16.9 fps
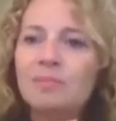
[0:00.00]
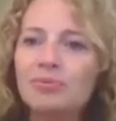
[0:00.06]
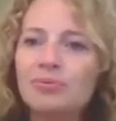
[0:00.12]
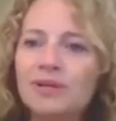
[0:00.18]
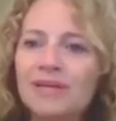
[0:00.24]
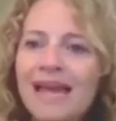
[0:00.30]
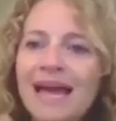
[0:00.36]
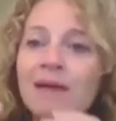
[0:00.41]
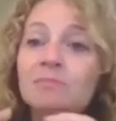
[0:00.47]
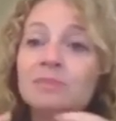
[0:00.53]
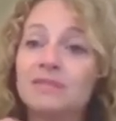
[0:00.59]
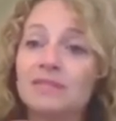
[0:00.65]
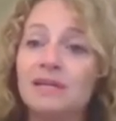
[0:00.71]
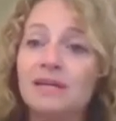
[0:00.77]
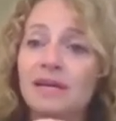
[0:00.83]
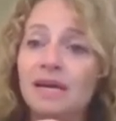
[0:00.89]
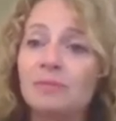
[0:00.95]

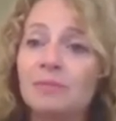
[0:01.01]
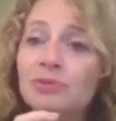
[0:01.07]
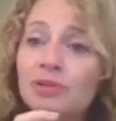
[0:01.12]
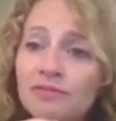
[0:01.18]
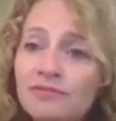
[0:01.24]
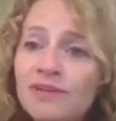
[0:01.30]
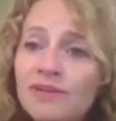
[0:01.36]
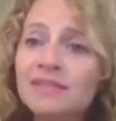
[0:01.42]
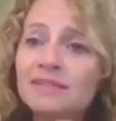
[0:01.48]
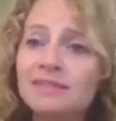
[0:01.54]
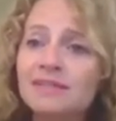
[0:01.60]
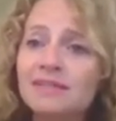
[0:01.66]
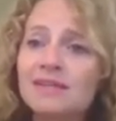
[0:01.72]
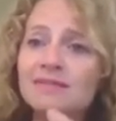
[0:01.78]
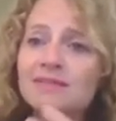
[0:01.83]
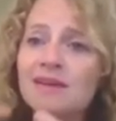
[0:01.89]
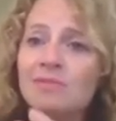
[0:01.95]
preempt and prevent
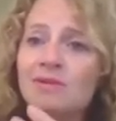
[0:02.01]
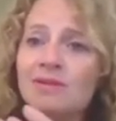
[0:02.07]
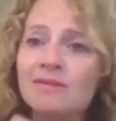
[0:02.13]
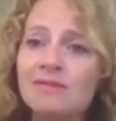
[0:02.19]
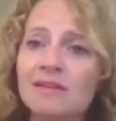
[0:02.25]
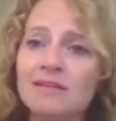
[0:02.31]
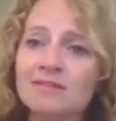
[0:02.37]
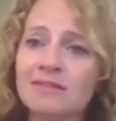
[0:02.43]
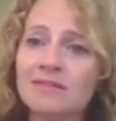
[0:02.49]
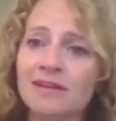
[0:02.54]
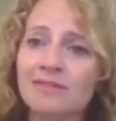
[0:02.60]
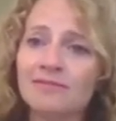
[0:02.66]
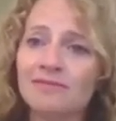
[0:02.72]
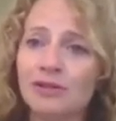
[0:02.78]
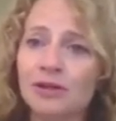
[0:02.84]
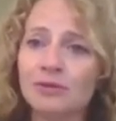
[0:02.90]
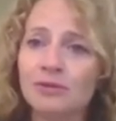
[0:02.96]
some of the things that then
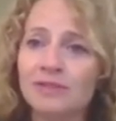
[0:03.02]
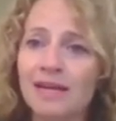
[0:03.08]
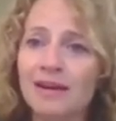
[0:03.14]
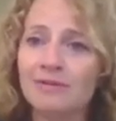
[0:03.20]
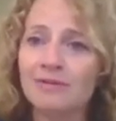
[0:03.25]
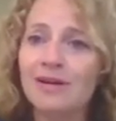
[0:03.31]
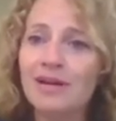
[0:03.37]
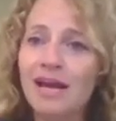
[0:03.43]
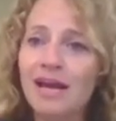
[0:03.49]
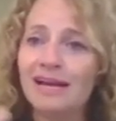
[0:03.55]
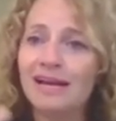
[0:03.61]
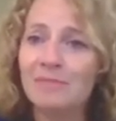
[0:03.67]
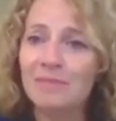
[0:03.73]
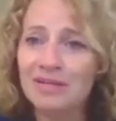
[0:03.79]
flow down and come